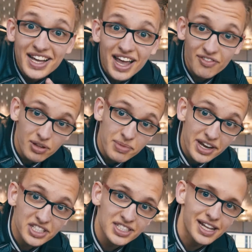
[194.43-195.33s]
A filmmaker
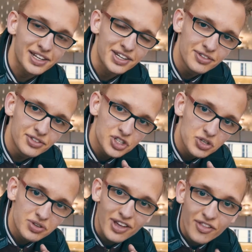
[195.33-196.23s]
is telling you to
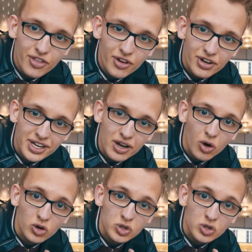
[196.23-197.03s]
shoot in 30 or